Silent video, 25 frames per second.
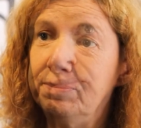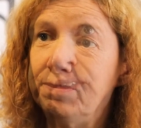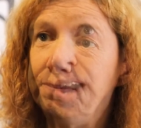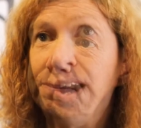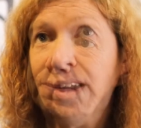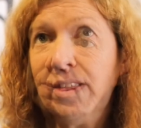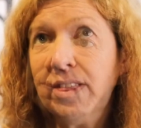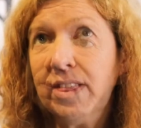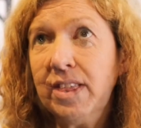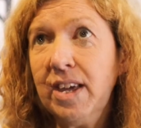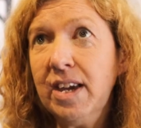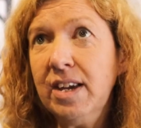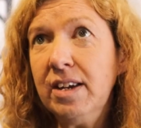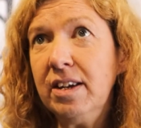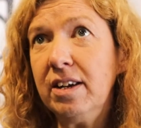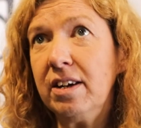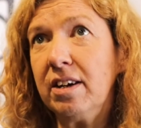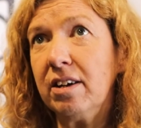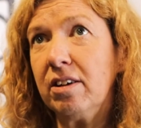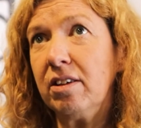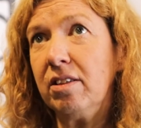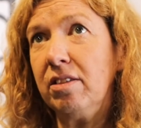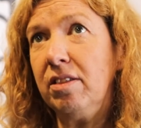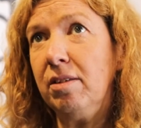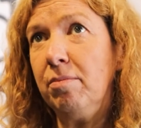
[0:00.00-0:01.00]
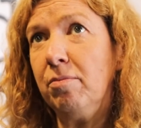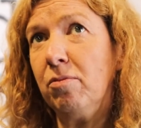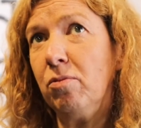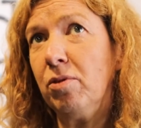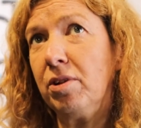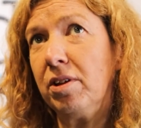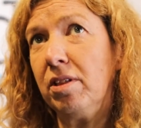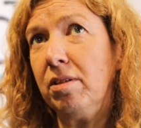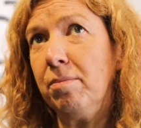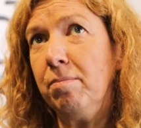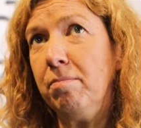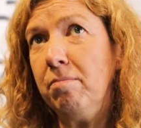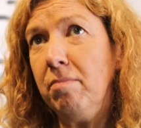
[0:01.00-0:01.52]
I think that
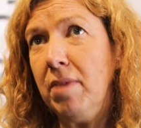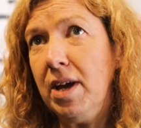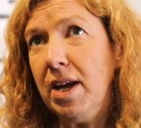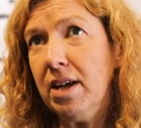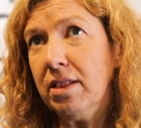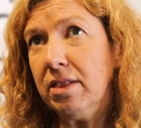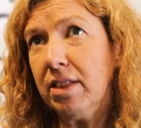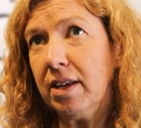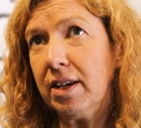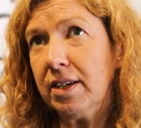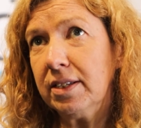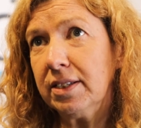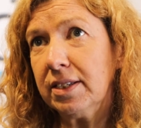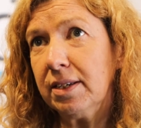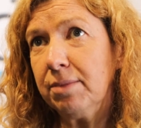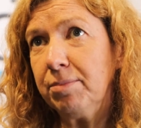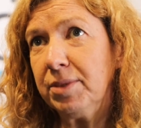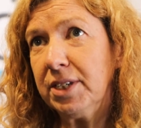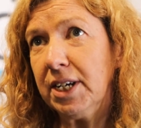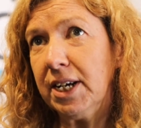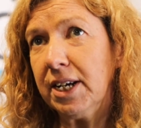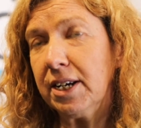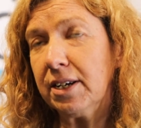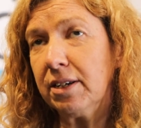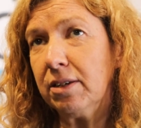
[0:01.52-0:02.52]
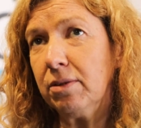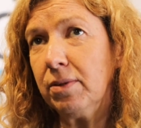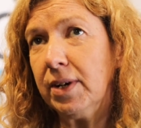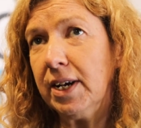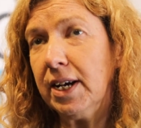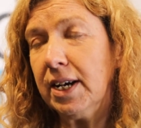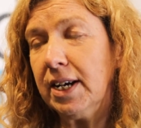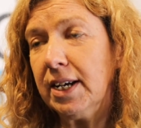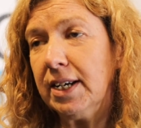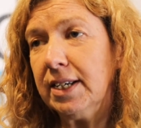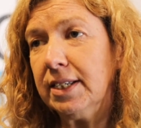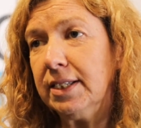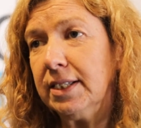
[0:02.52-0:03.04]
one of the main things I'm taking
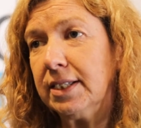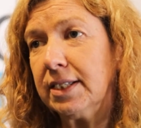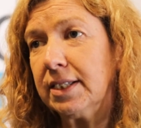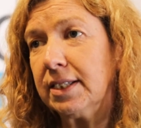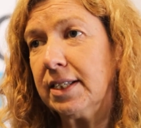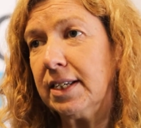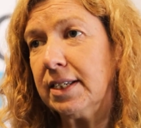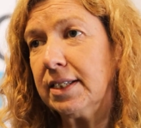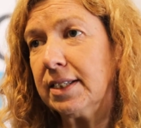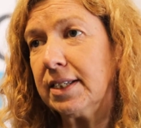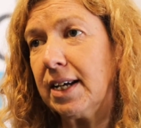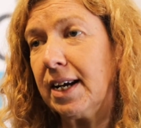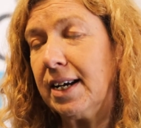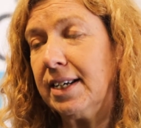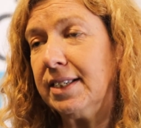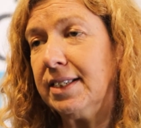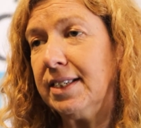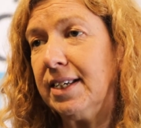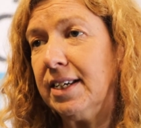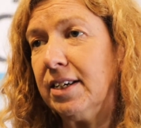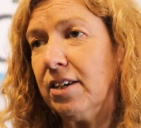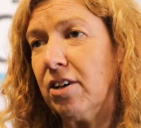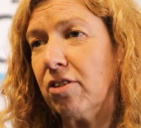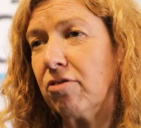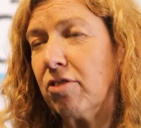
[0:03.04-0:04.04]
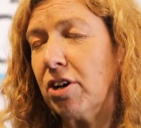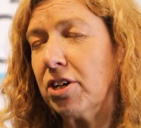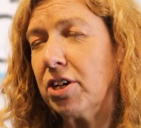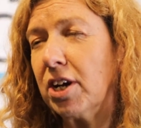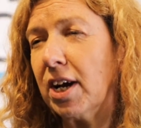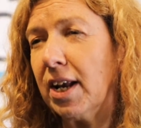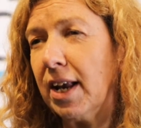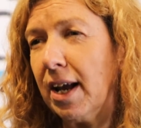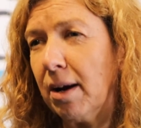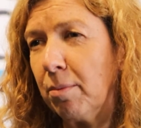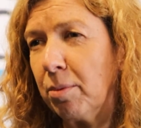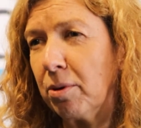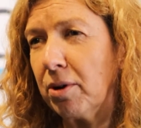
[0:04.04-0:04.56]
away is this idea around
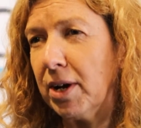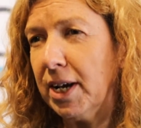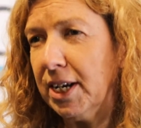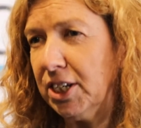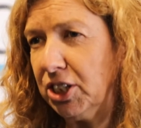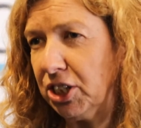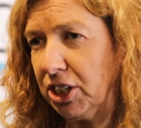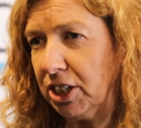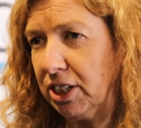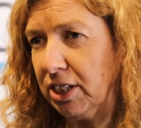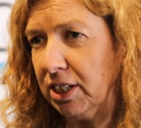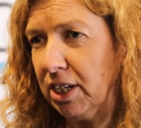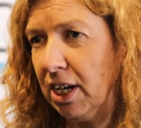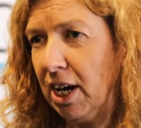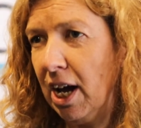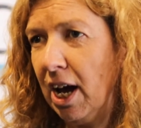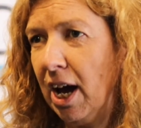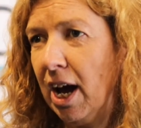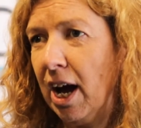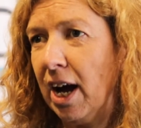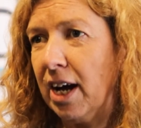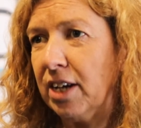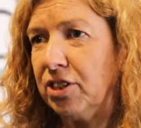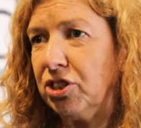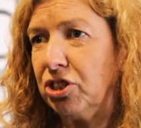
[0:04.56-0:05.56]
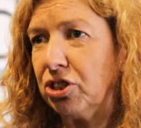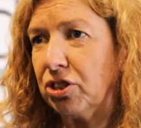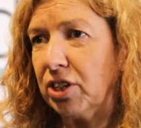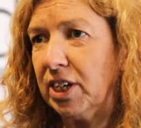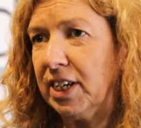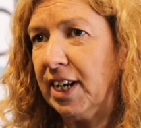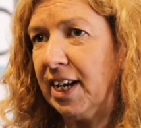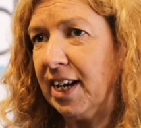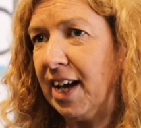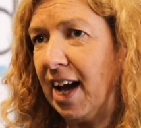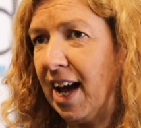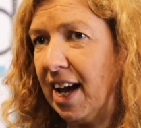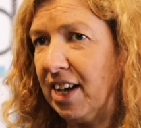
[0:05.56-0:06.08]
collaboration and
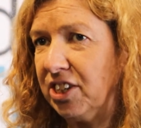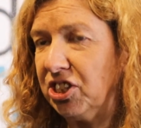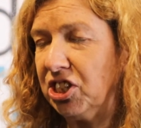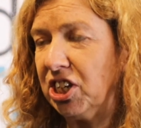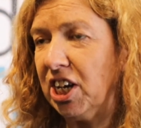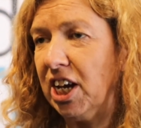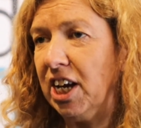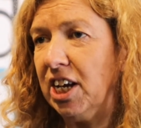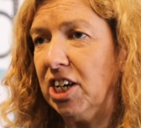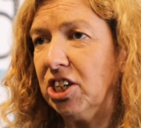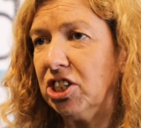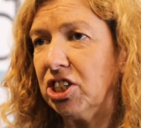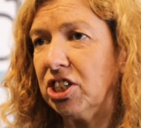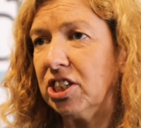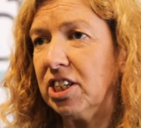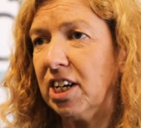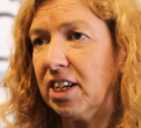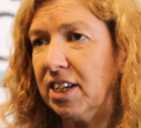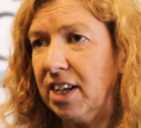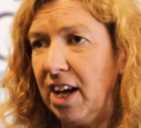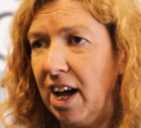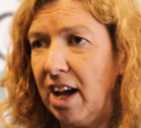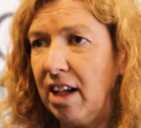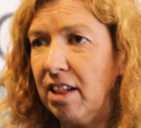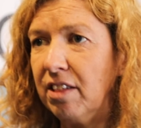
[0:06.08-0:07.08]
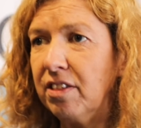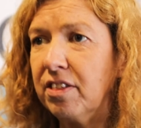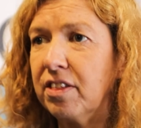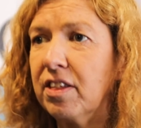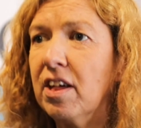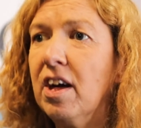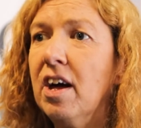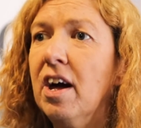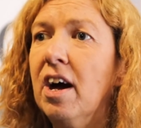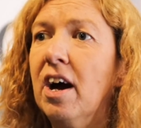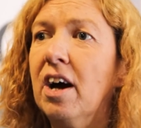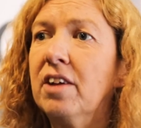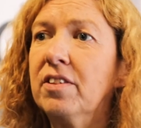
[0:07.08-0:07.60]
joining education and health,
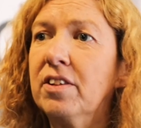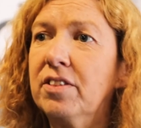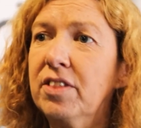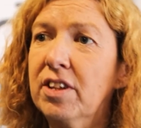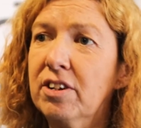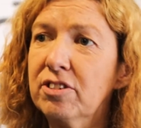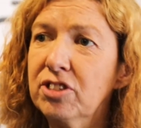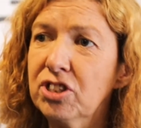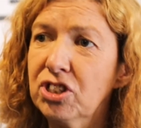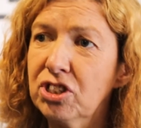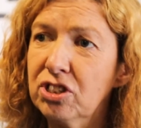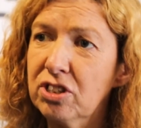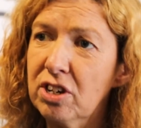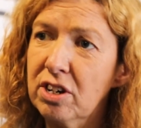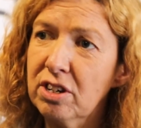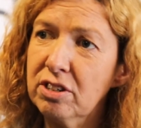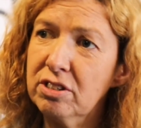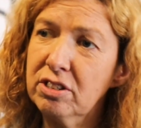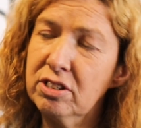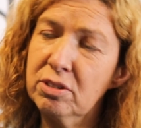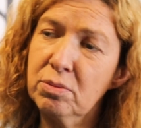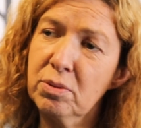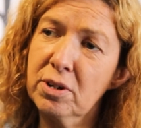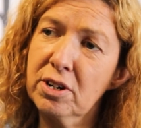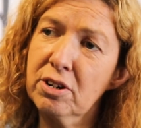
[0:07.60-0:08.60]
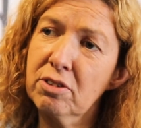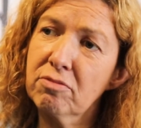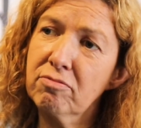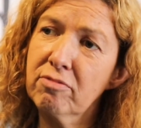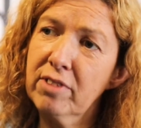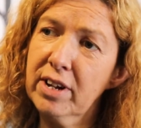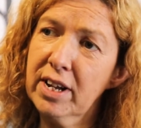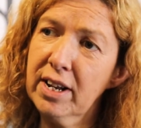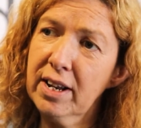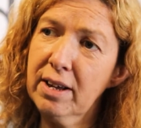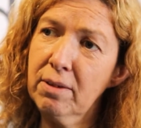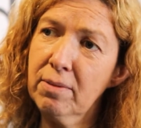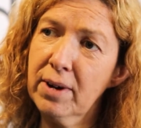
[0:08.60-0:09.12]
and that they're starting to work
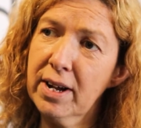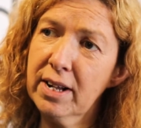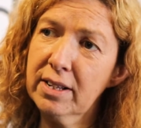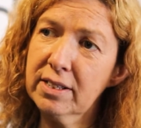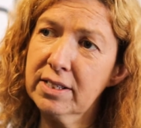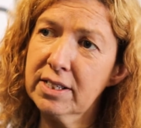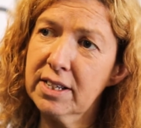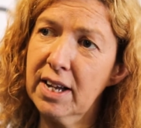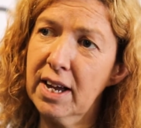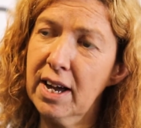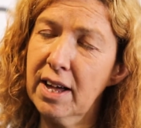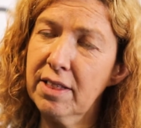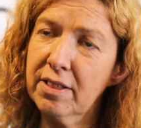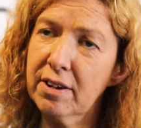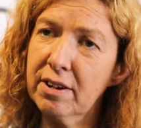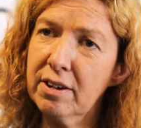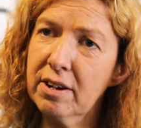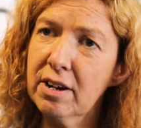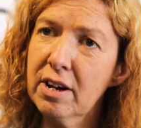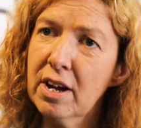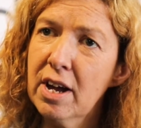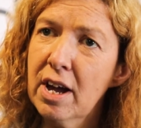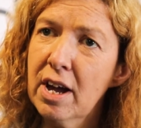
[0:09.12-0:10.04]
really well together.